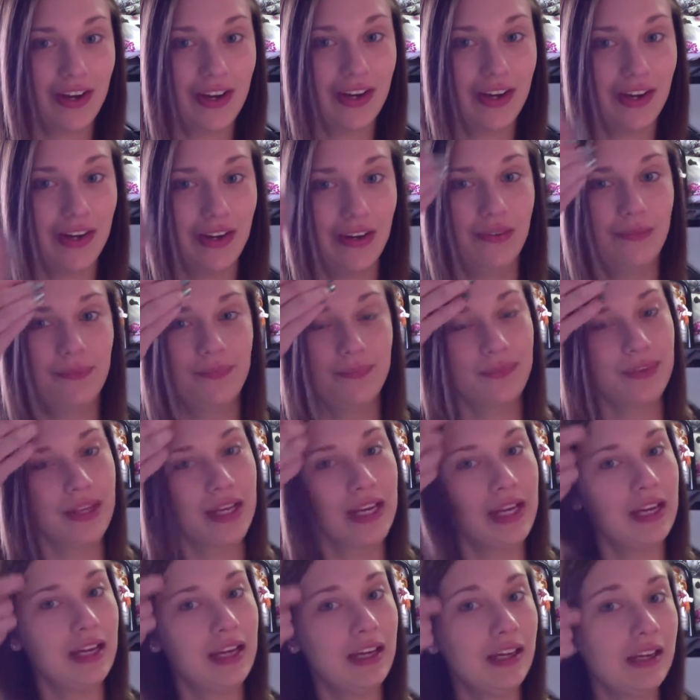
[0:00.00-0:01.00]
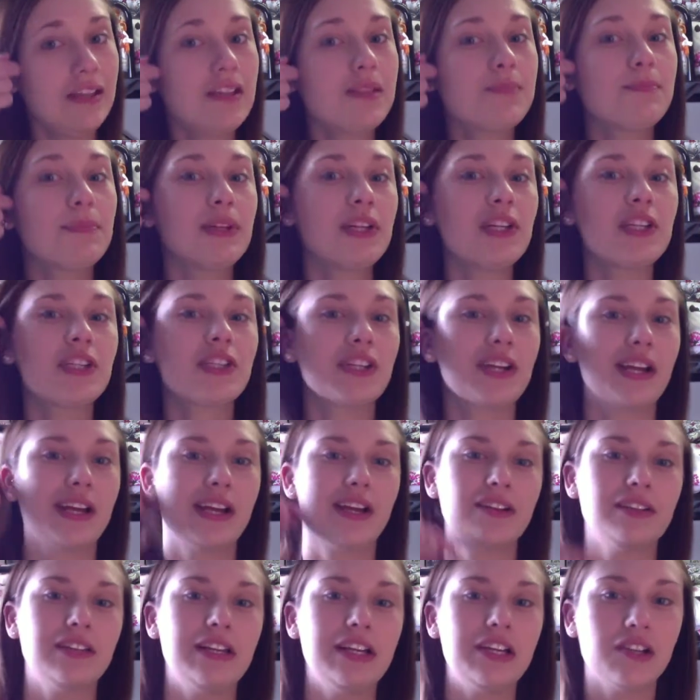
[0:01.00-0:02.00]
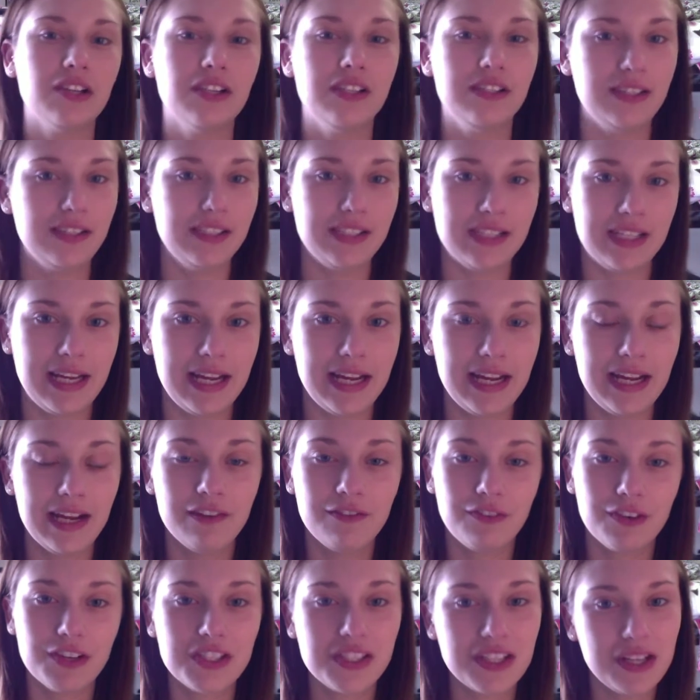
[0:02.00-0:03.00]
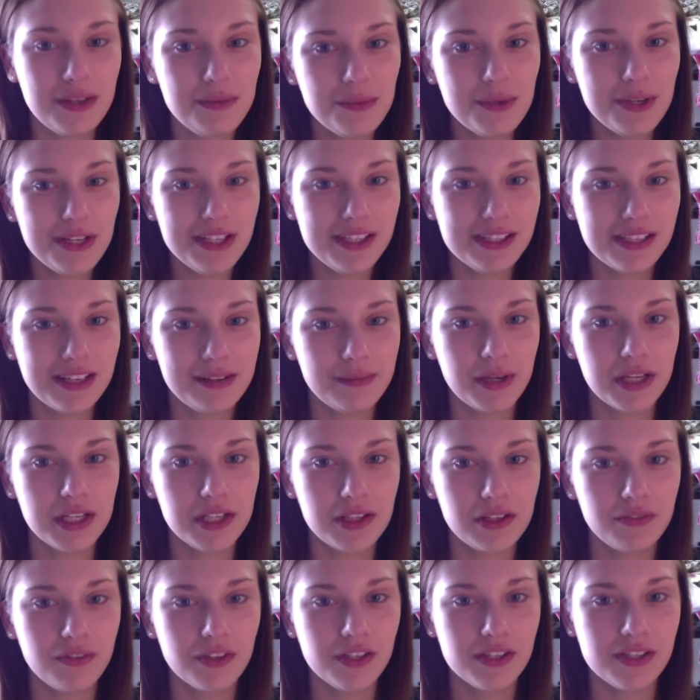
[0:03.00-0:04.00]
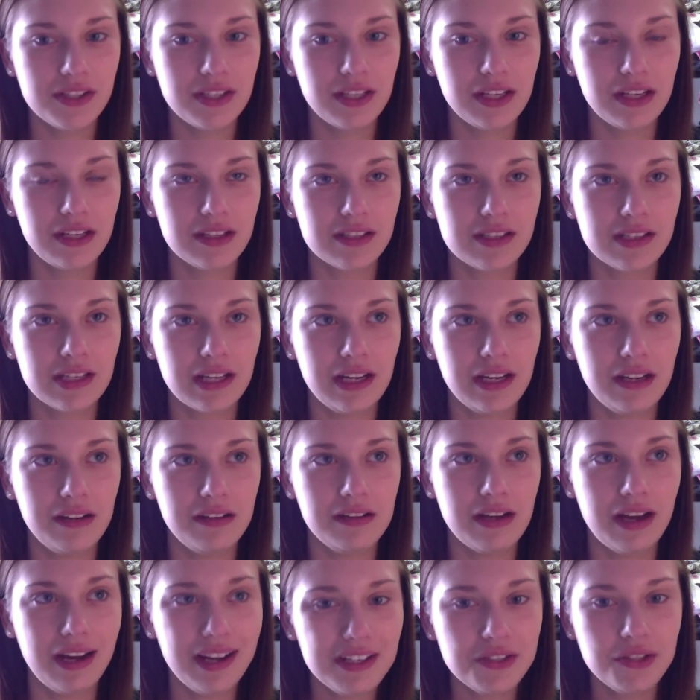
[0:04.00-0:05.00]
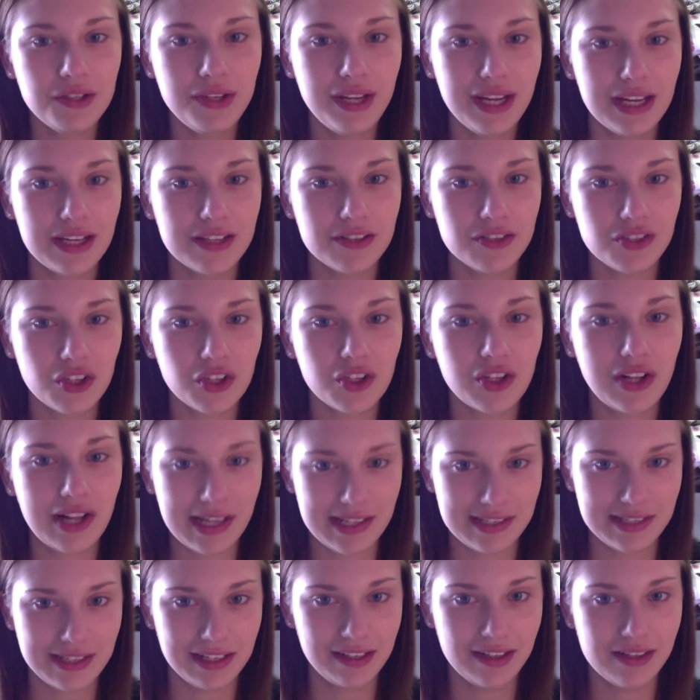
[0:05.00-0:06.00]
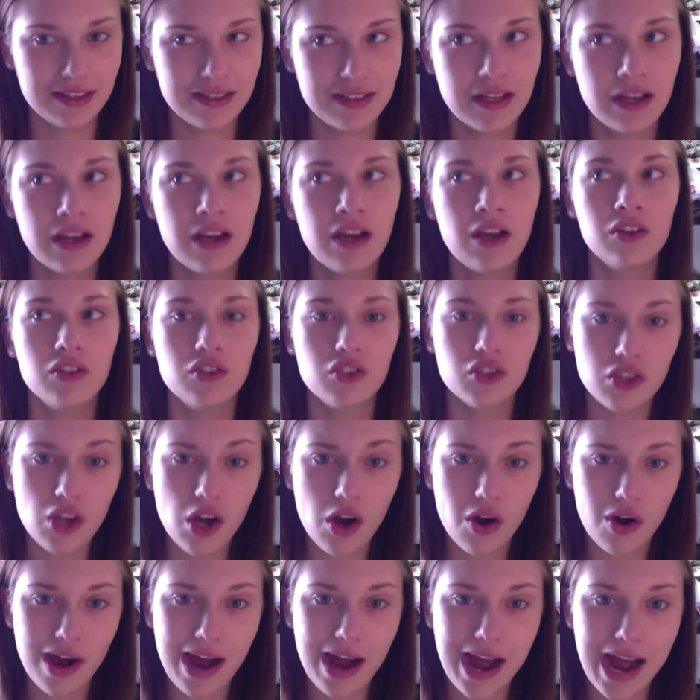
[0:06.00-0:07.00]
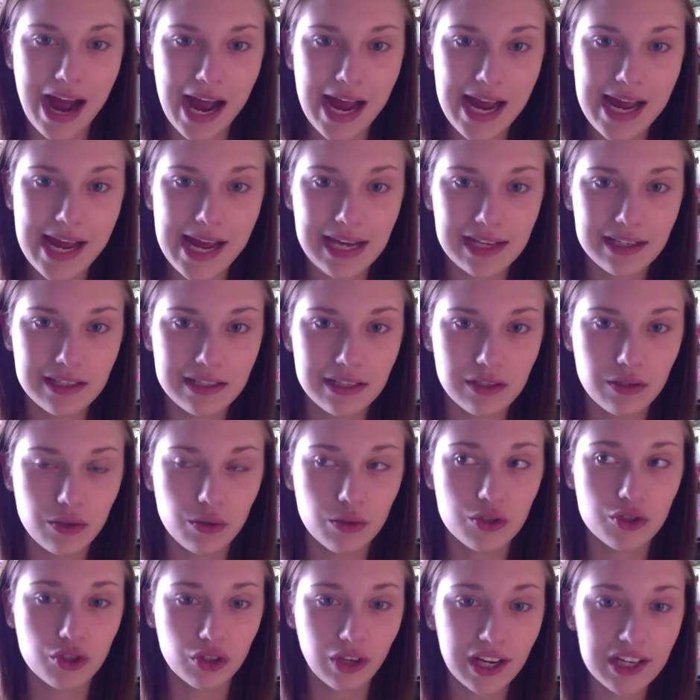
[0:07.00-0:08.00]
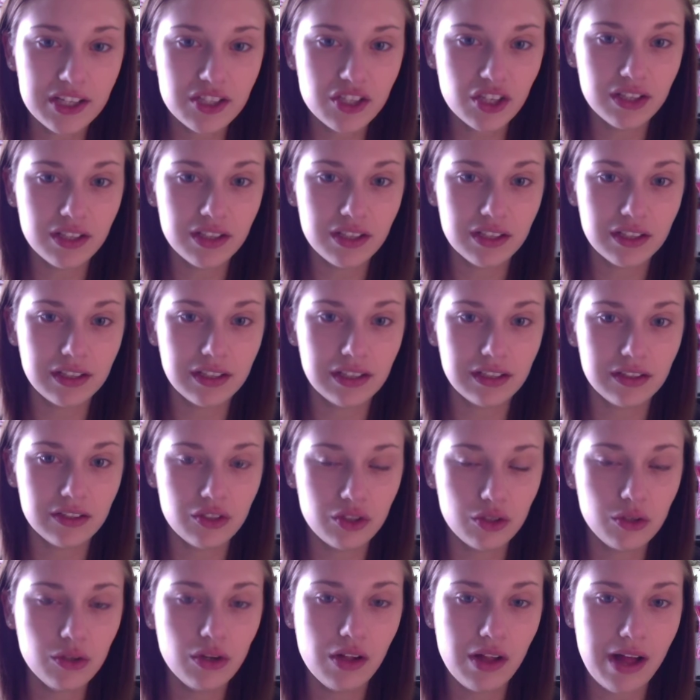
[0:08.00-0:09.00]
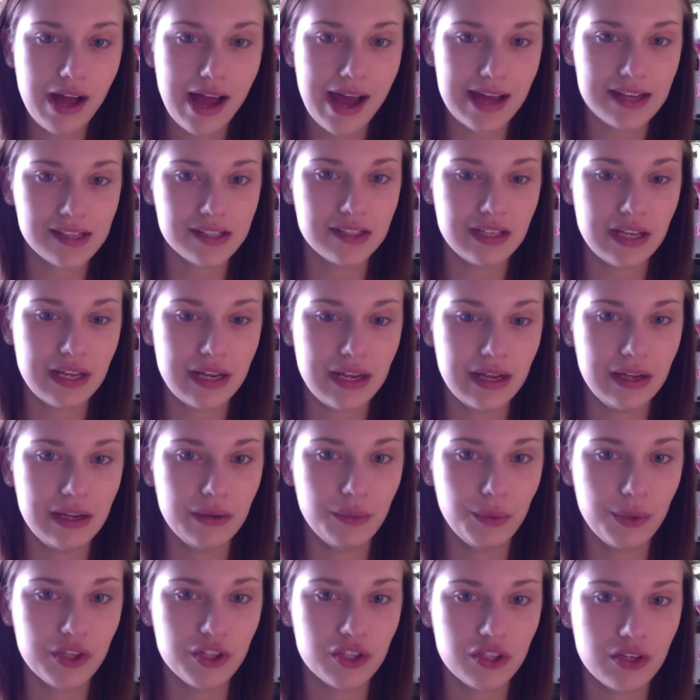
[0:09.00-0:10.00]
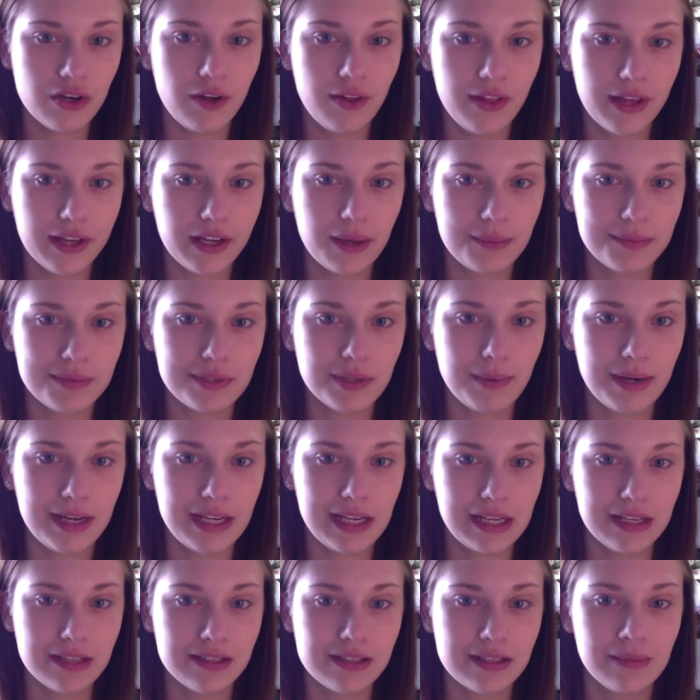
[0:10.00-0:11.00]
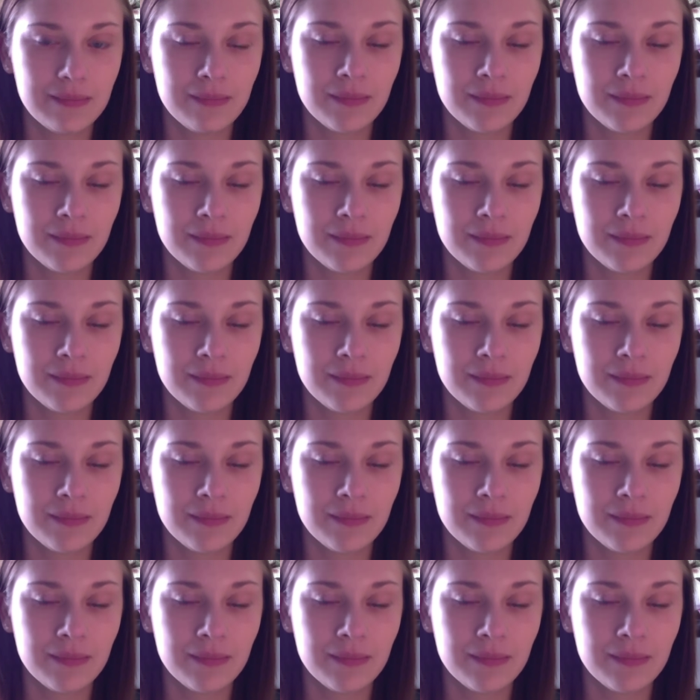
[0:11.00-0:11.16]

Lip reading: It is blizzarding like crazy today, and for some reason my university decided not to cancel classes. So I had to trudge to class with snow like up to my knees.